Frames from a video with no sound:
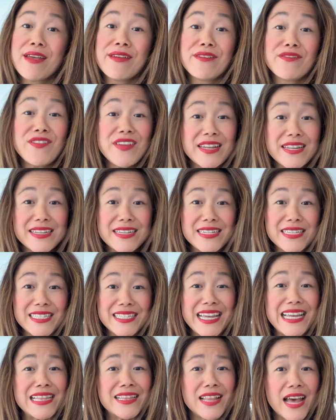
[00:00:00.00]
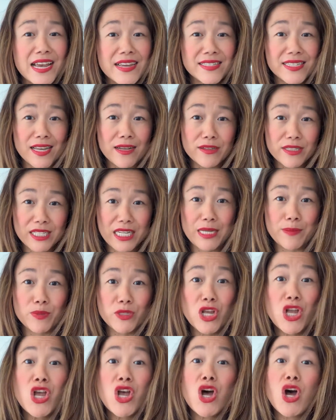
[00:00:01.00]
fitness, and lifestyle tips
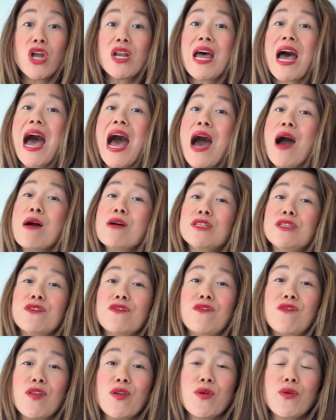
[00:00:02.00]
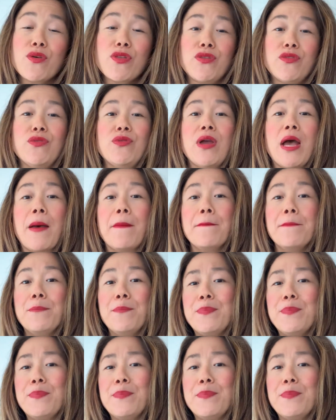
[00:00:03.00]
on how to flow through a